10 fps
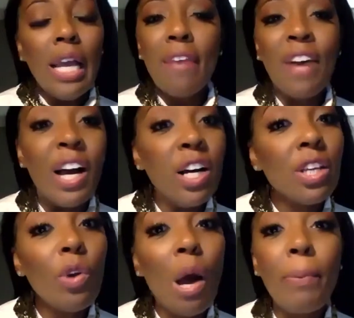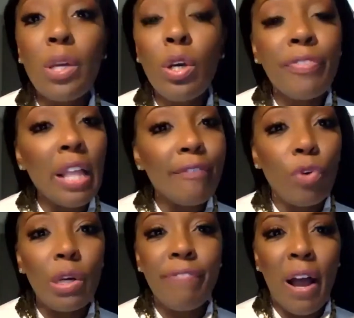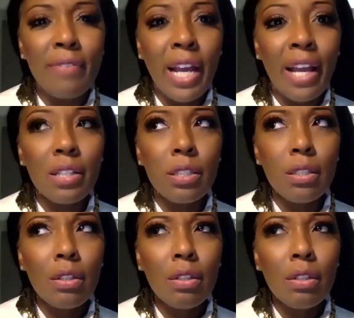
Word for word: if I hug you, I'll be good for like 45 days.